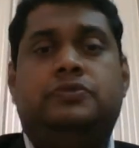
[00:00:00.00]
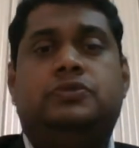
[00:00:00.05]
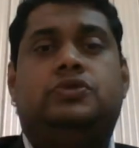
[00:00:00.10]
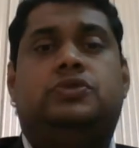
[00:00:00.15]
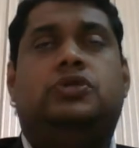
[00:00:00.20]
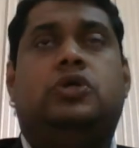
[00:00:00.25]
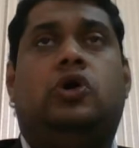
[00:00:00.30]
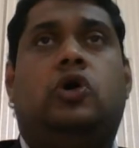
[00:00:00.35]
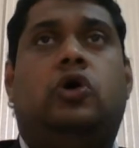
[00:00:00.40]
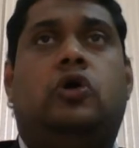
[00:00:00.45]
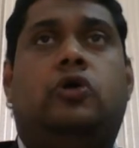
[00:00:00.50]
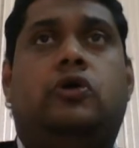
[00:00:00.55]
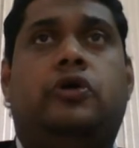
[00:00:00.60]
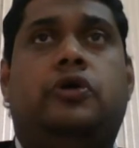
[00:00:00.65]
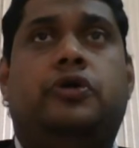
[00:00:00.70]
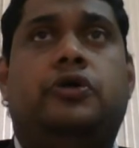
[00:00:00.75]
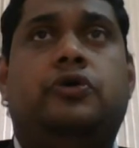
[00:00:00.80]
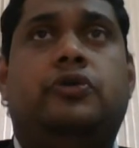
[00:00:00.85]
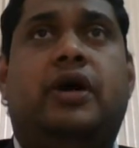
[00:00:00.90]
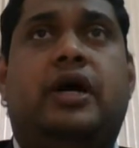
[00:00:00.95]
So
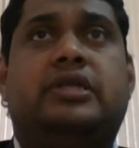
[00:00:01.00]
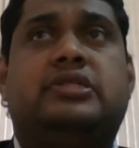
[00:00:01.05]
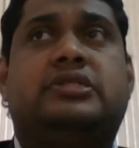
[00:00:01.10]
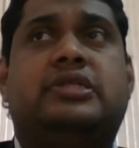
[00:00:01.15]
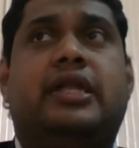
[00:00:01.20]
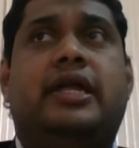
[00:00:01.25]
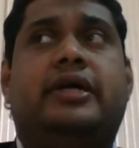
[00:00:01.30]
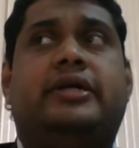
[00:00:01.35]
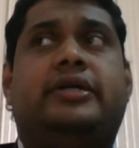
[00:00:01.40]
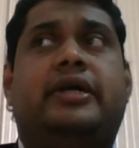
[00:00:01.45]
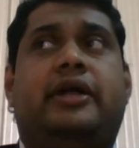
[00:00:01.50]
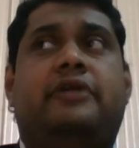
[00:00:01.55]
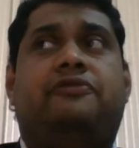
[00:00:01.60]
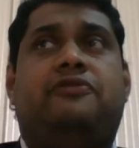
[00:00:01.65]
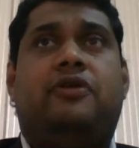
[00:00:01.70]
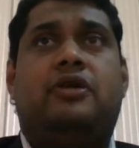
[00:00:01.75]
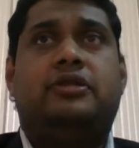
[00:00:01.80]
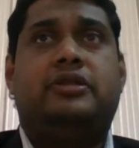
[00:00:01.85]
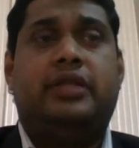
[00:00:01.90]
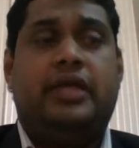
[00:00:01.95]
you are selected
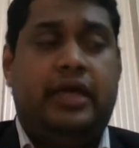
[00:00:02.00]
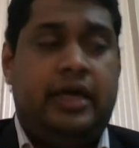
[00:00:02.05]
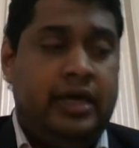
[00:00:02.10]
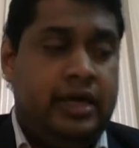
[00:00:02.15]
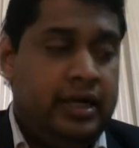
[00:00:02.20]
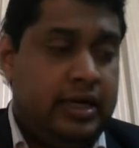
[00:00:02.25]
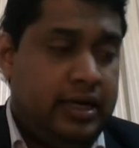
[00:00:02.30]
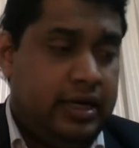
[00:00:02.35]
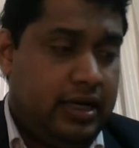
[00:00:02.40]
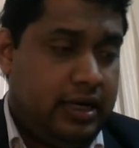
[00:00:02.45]
for the